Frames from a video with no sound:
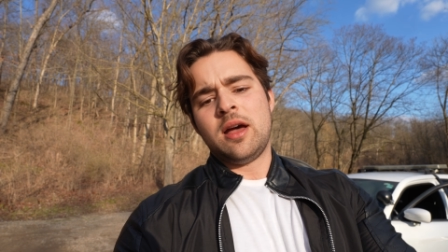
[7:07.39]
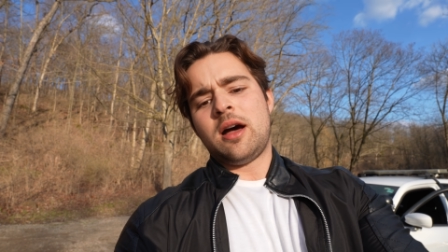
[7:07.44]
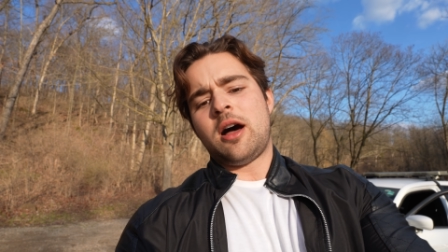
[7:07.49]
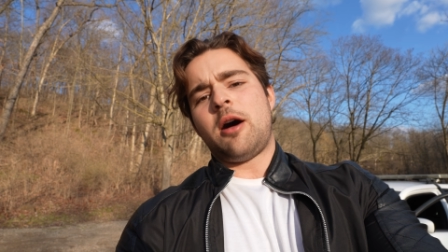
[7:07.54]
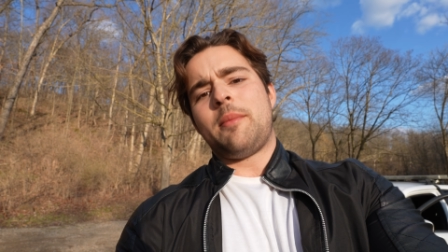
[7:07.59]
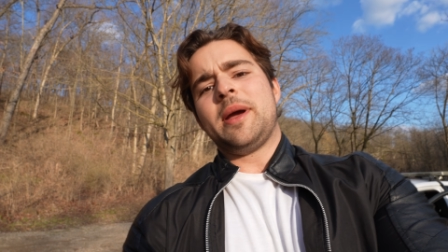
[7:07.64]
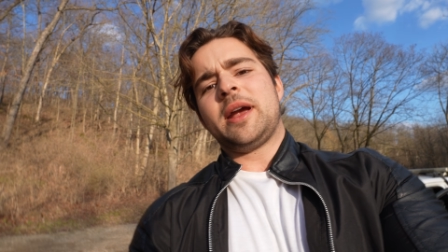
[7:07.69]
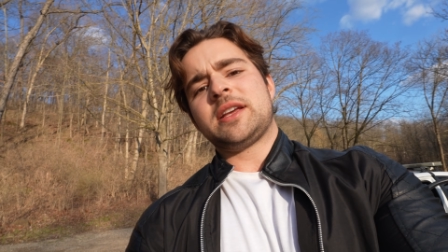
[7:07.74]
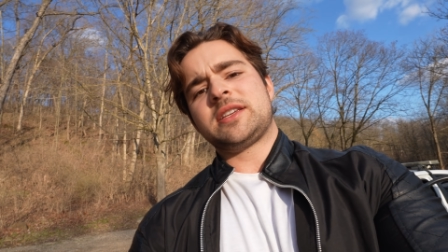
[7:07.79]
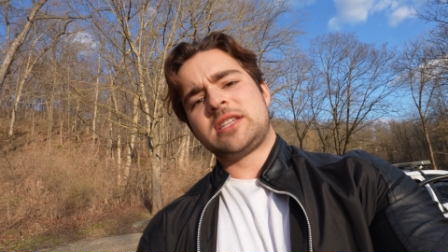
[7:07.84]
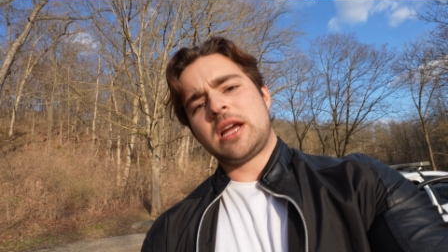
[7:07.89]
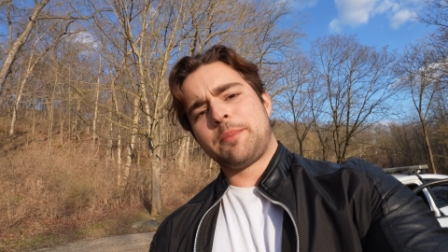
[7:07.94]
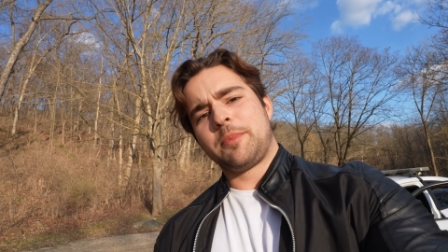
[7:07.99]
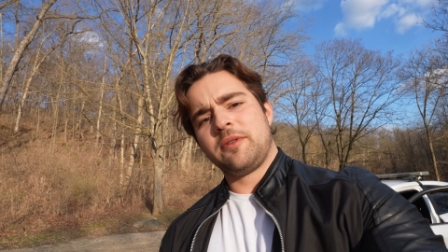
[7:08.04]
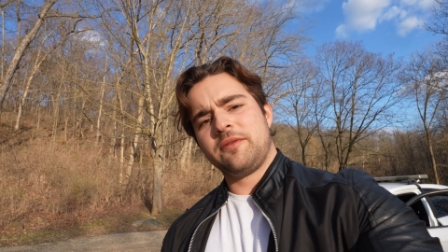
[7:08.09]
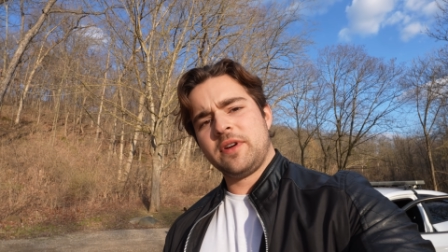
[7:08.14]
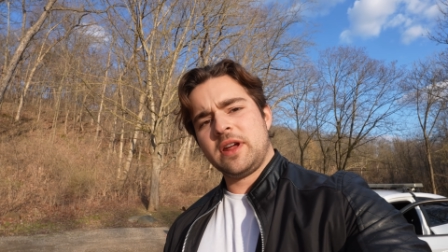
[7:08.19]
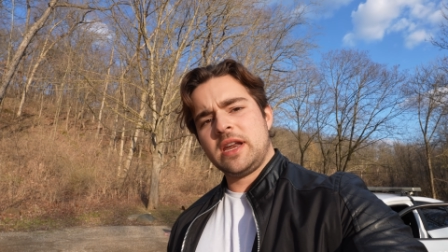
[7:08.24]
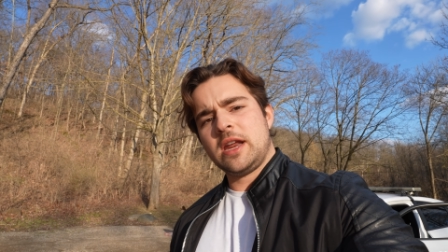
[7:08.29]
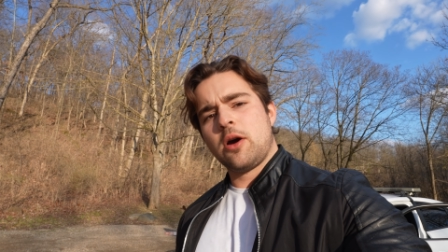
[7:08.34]
I'll make a
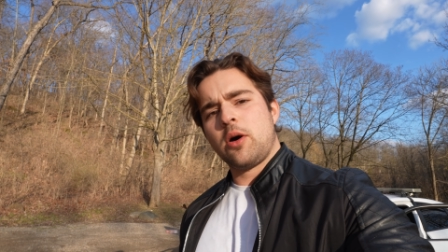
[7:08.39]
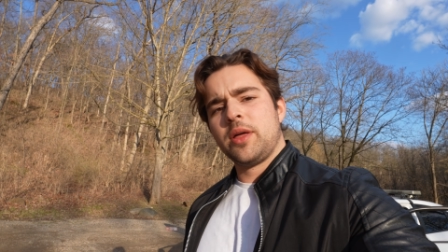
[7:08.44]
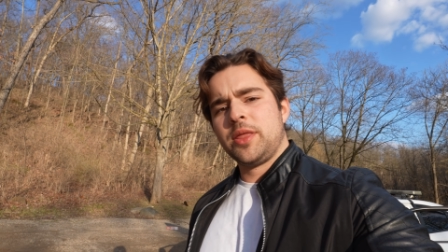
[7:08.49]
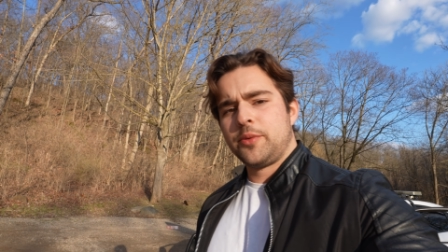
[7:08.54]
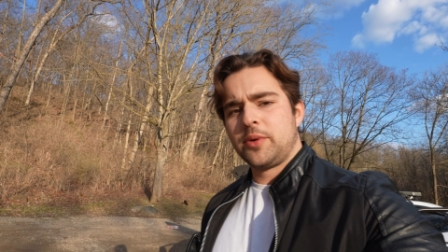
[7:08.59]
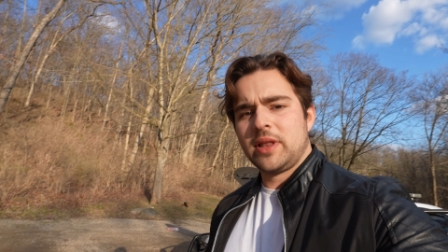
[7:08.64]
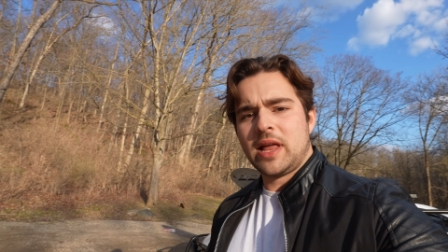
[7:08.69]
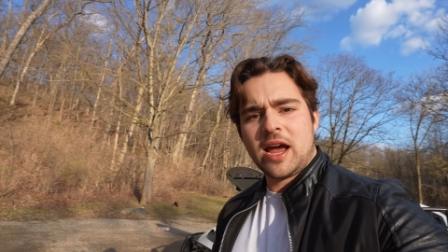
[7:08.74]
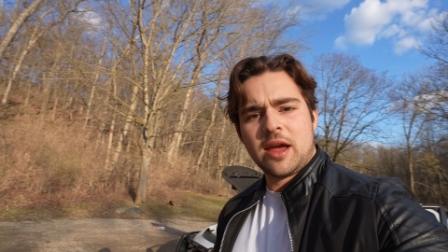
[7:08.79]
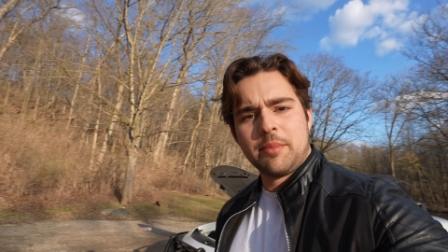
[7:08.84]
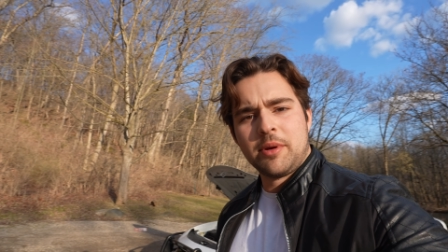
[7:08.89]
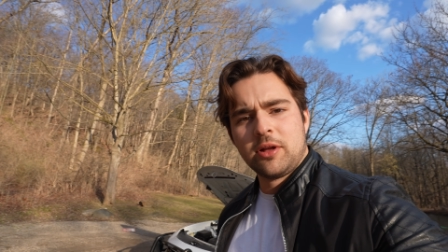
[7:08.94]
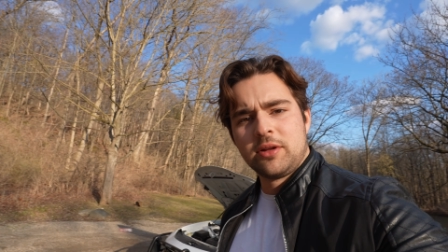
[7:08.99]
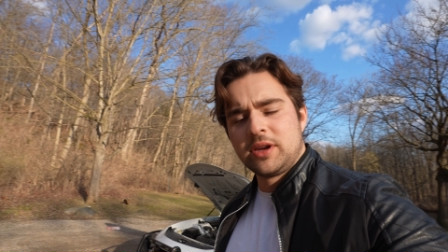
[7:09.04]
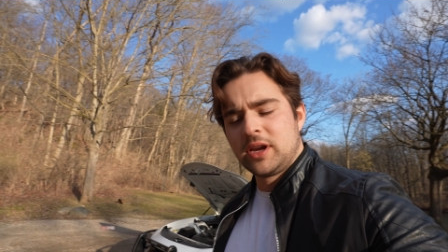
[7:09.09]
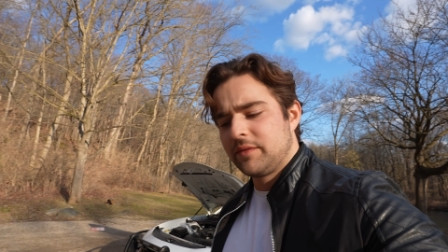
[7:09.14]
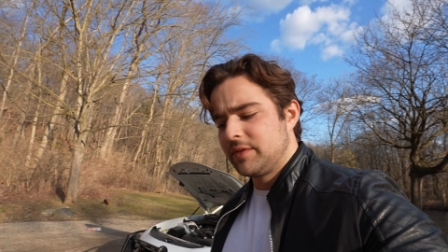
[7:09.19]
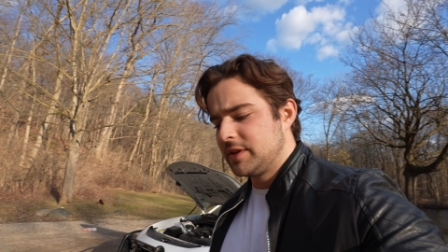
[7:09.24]
separate video on the reliability of